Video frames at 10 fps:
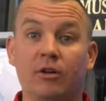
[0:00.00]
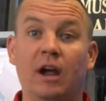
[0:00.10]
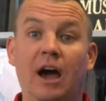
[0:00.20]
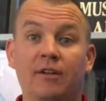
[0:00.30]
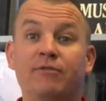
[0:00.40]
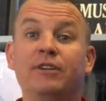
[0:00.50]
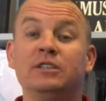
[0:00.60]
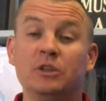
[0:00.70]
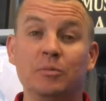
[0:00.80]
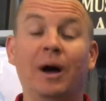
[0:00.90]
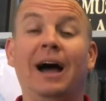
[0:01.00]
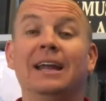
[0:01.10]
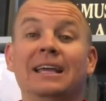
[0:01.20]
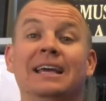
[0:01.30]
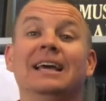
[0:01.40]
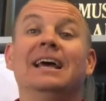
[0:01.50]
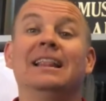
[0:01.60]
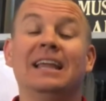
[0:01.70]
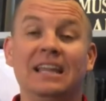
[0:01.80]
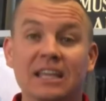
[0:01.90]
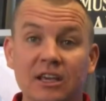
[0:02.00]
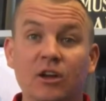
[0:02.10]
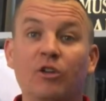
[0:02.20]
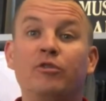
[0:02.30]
How to fix your body, let it heal,